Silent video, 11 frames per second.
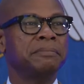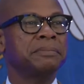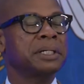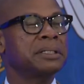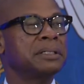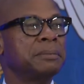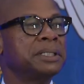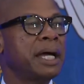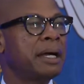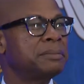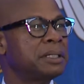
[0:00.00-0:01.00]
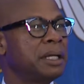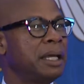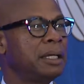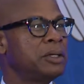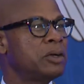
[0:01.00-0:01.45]
because um, sometimes
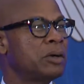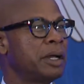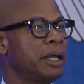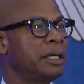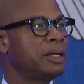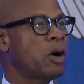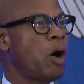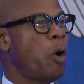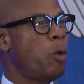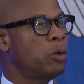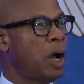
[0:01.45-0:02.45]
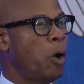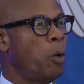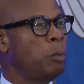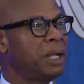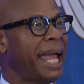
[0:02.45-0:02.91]
in your, in your own
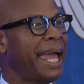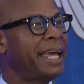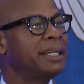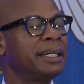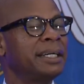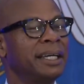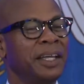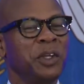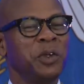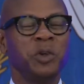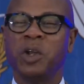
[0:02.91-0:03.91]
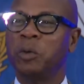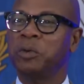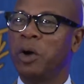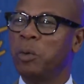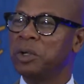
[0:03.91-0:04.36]
homeland, you
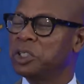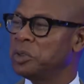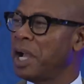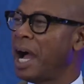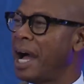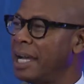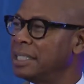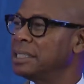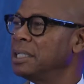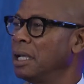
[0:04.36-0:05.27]
don't know what you got.